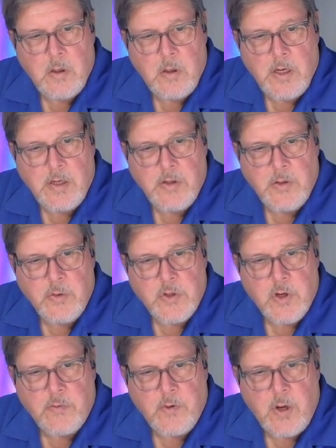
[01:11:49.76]
and do
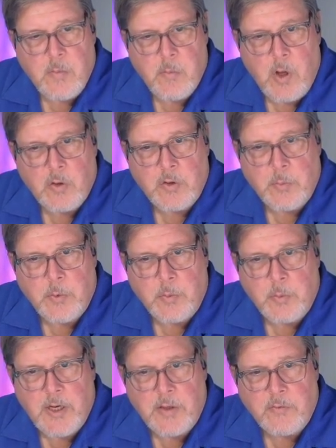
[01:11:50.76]
stuff on multiple
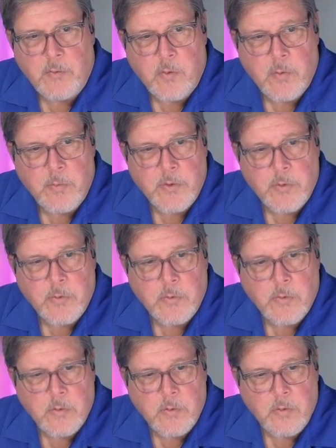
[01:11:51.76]
platforms
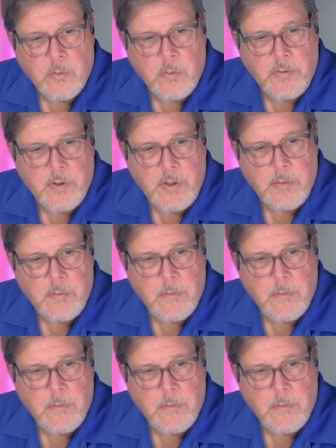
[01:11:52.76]
with it.